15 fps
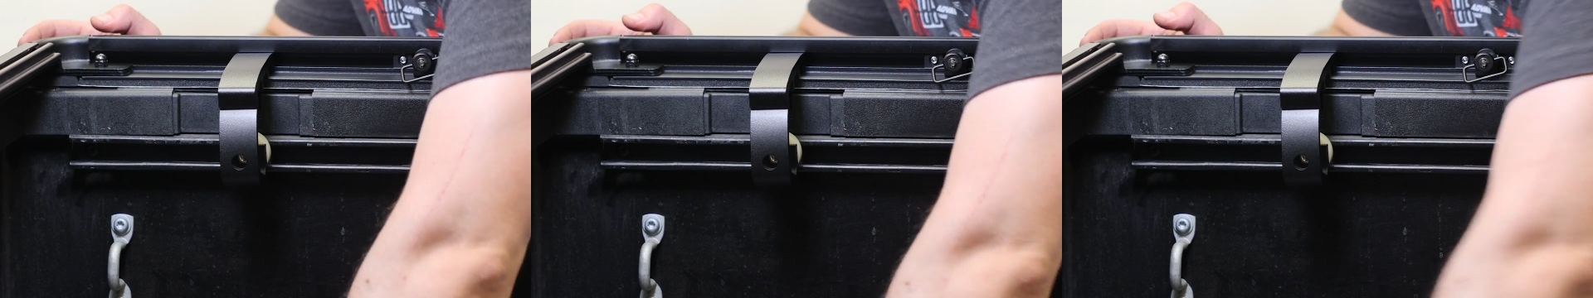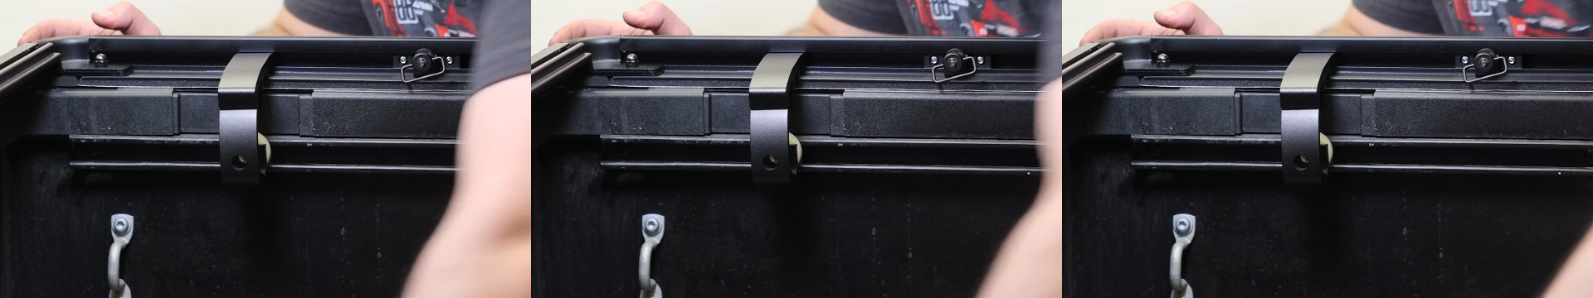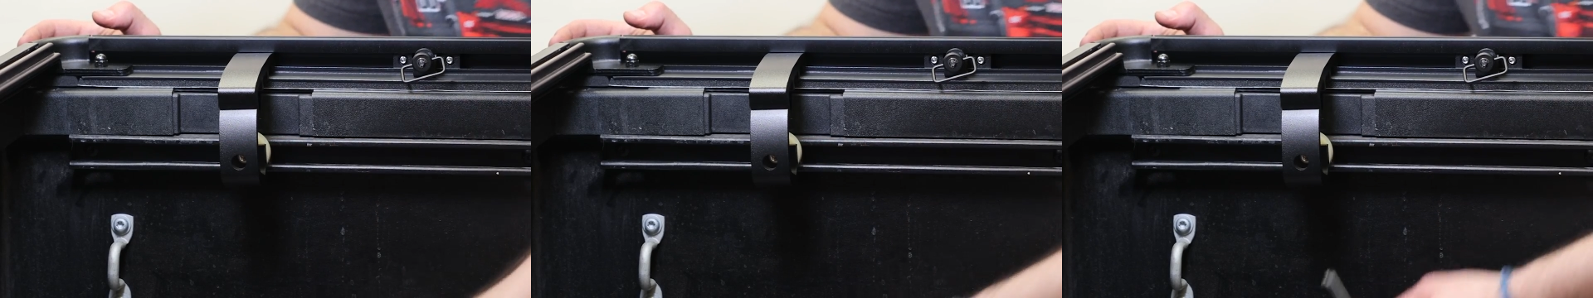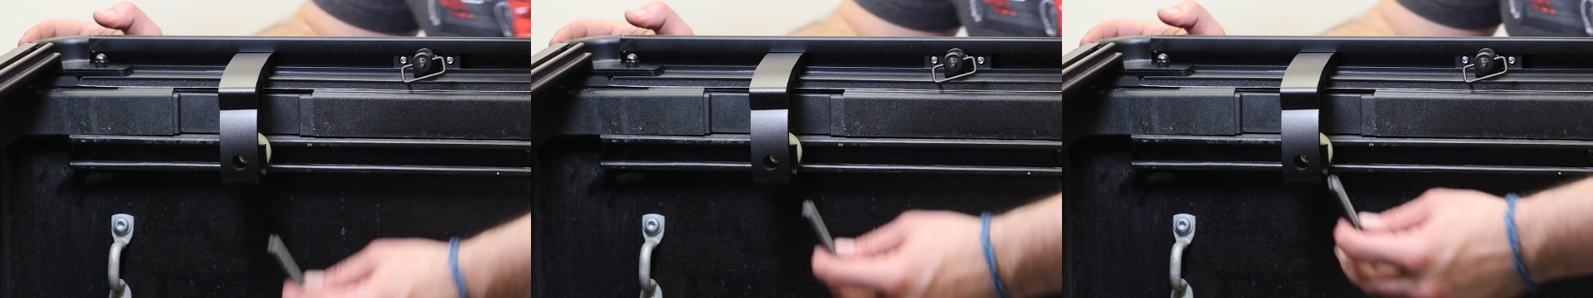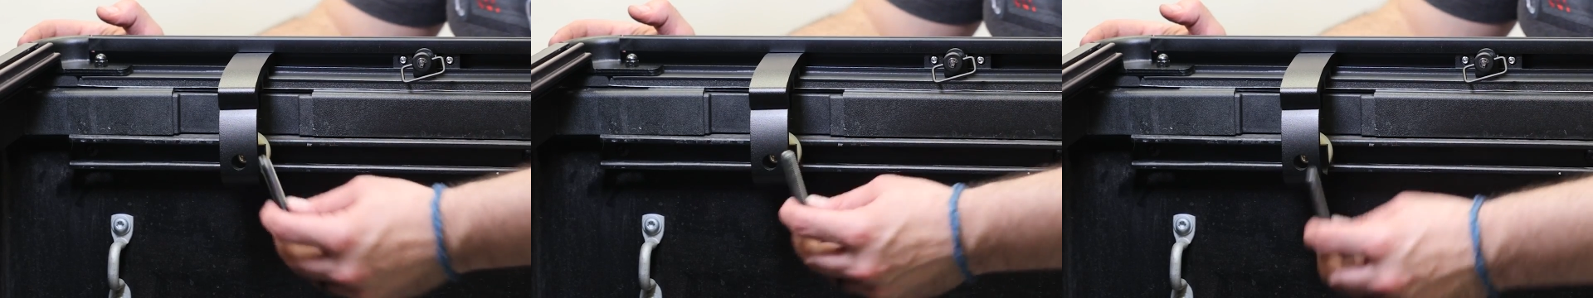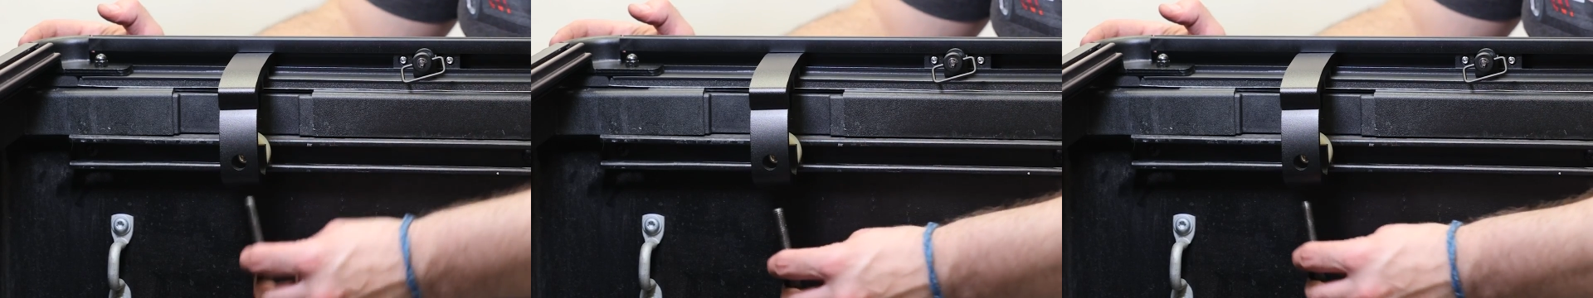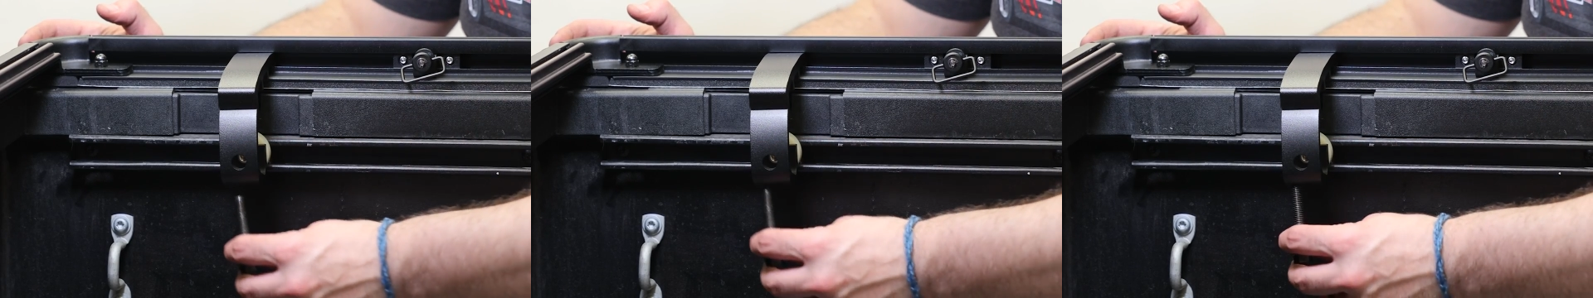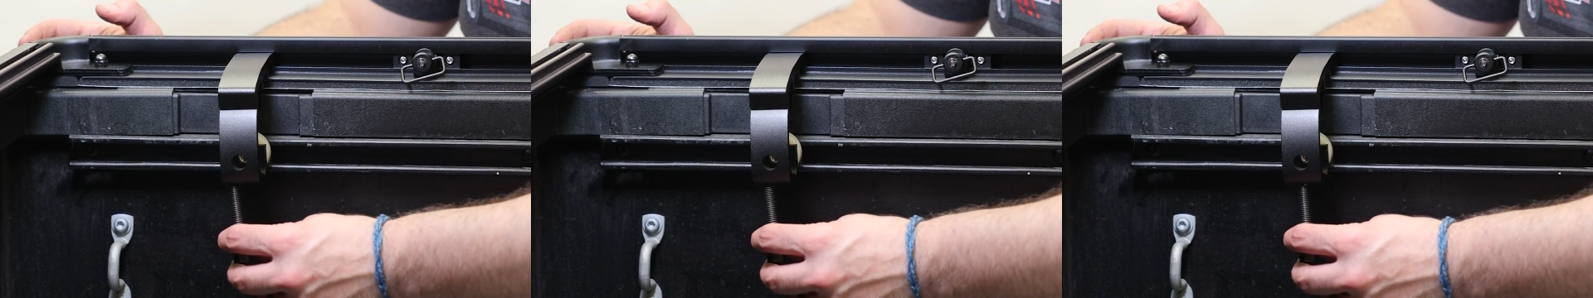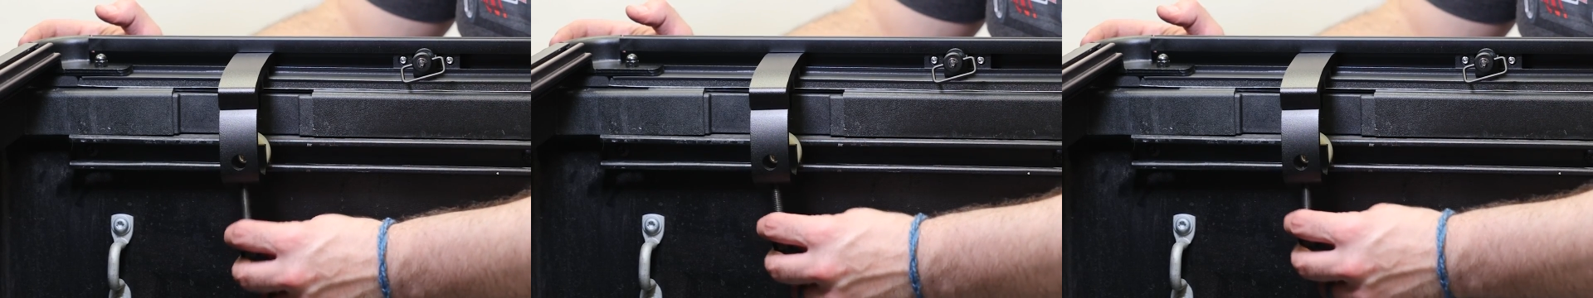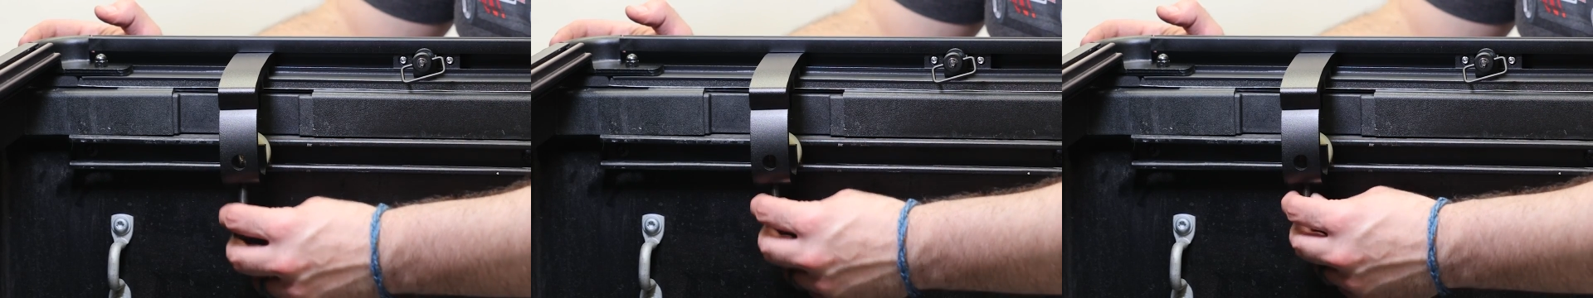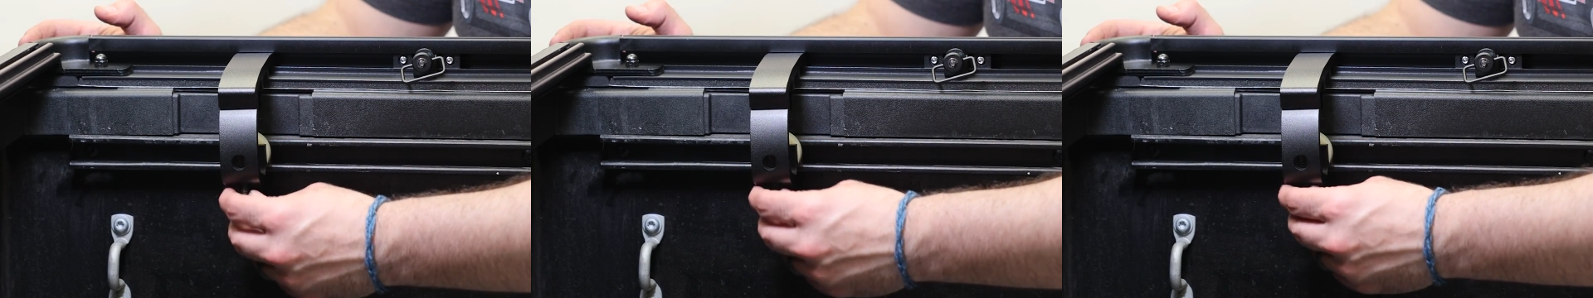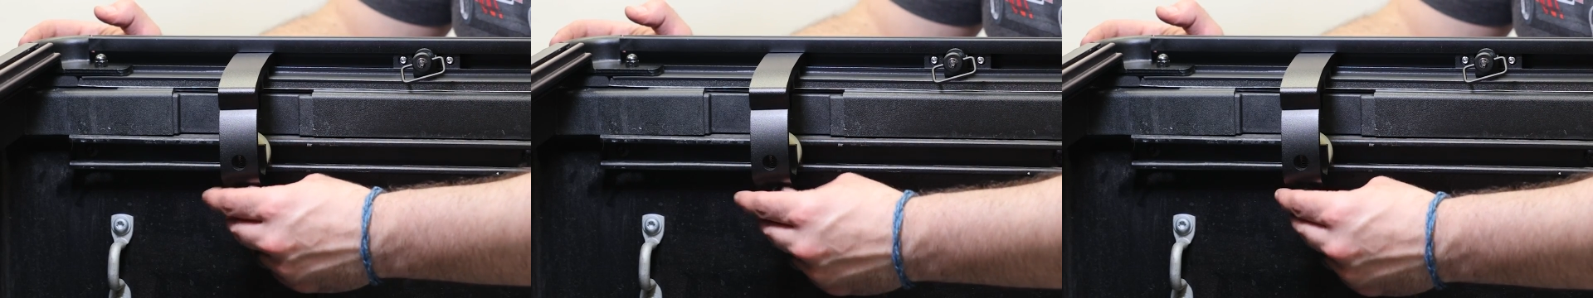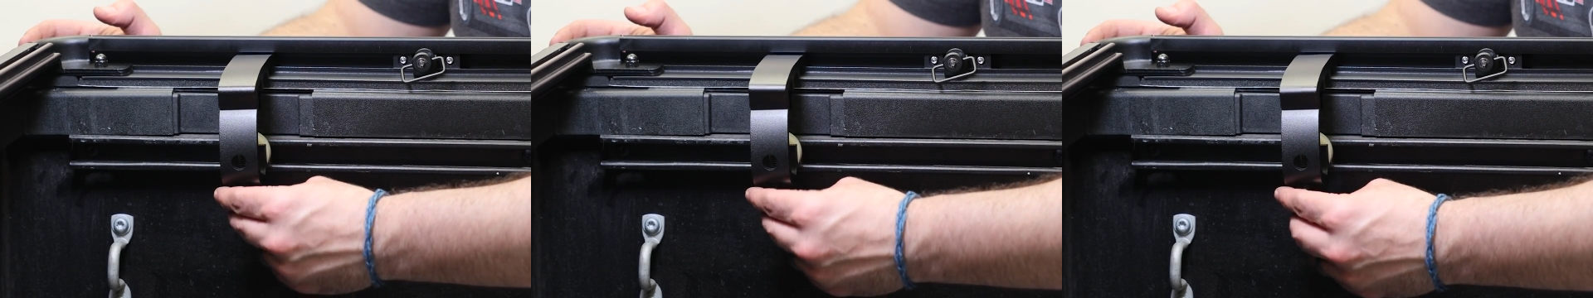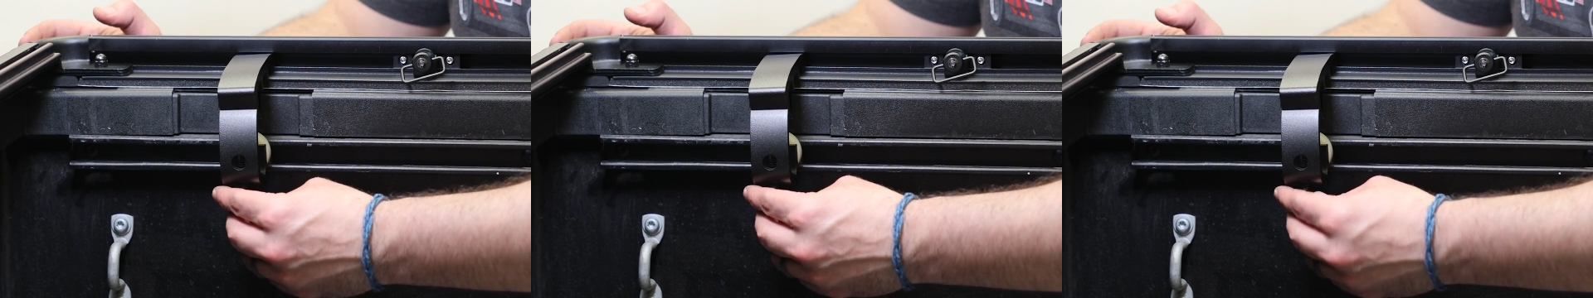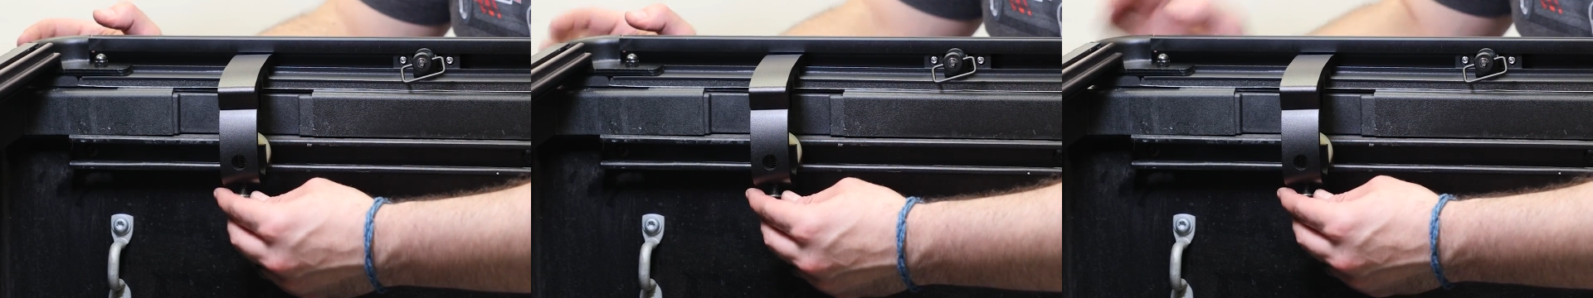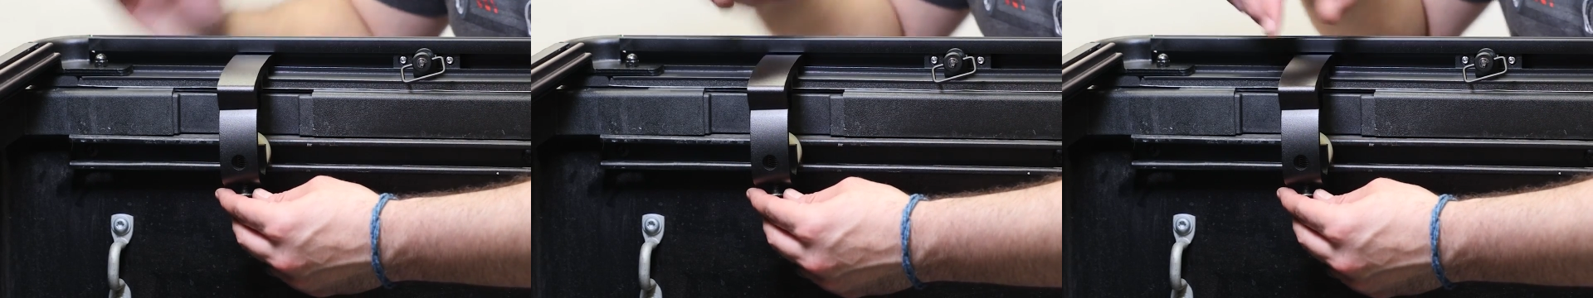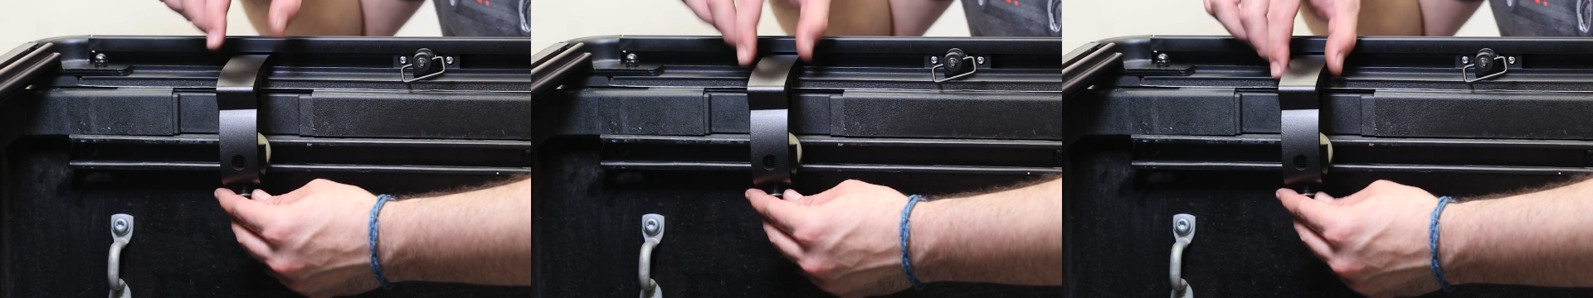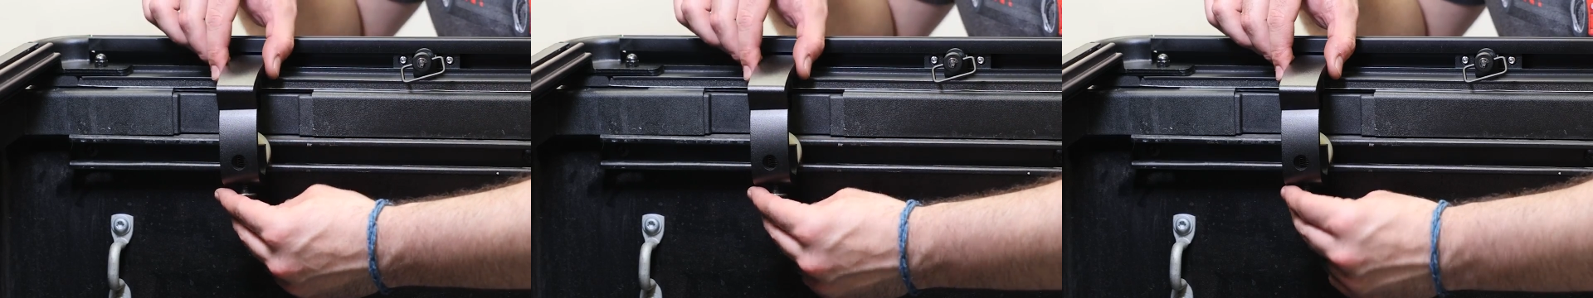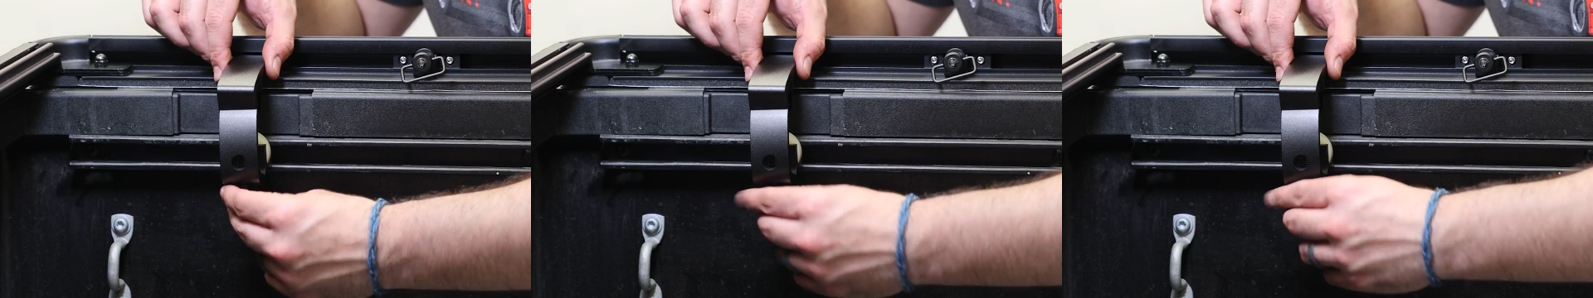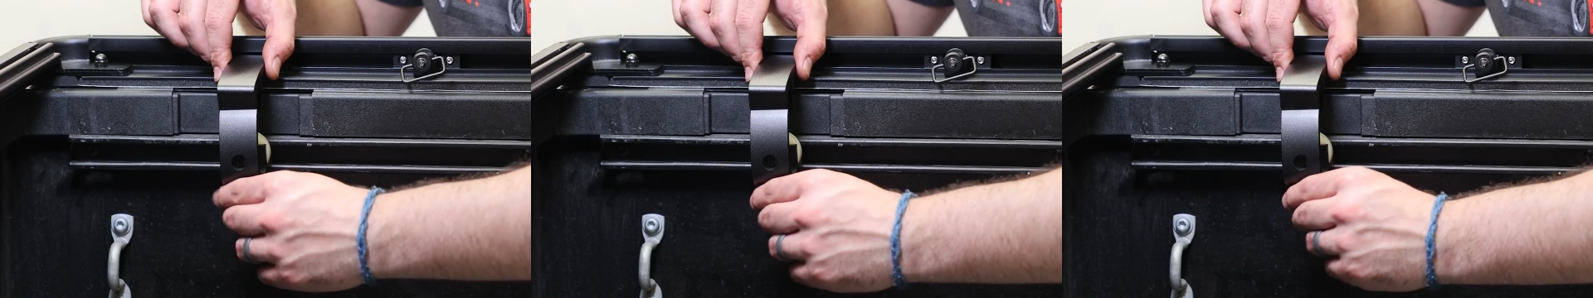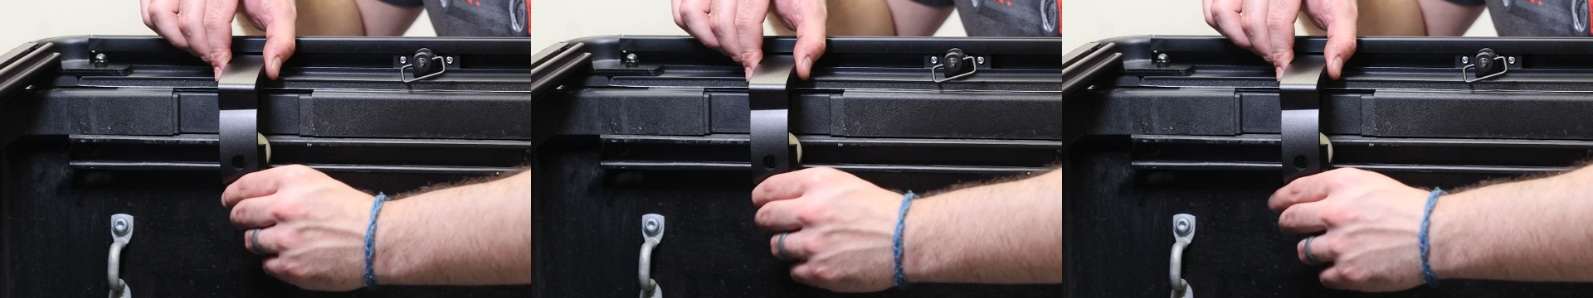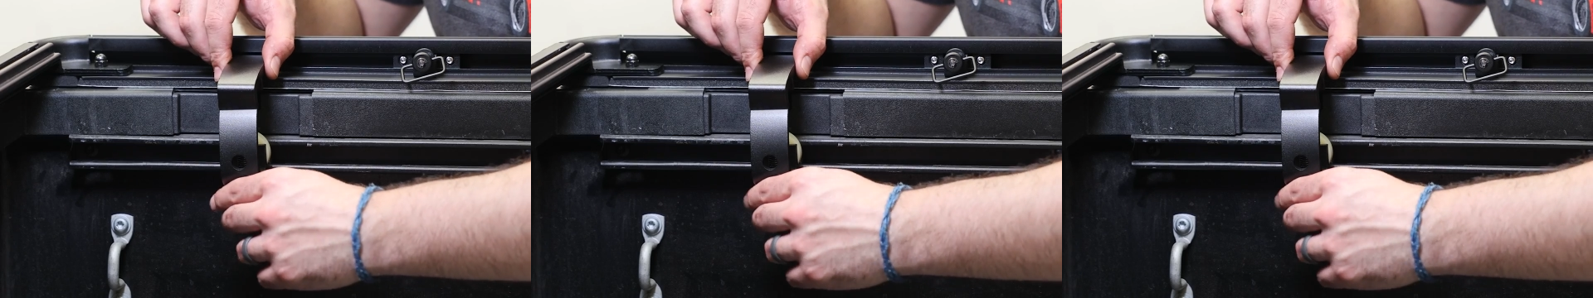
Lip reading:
[unreadable: no face in view]